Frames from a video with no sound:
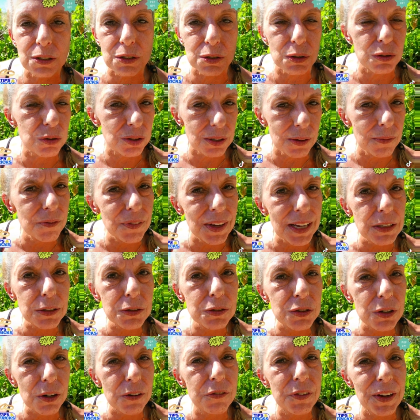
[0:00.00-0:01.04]
So some
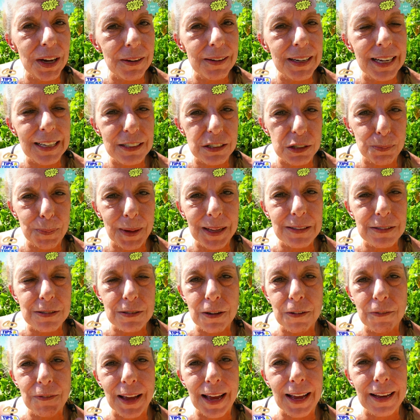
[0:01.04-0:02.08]
venues are very
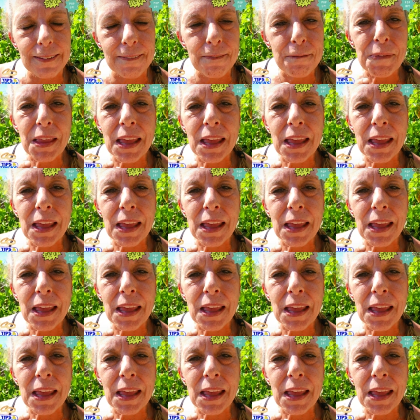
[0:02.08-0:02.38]
expensive, and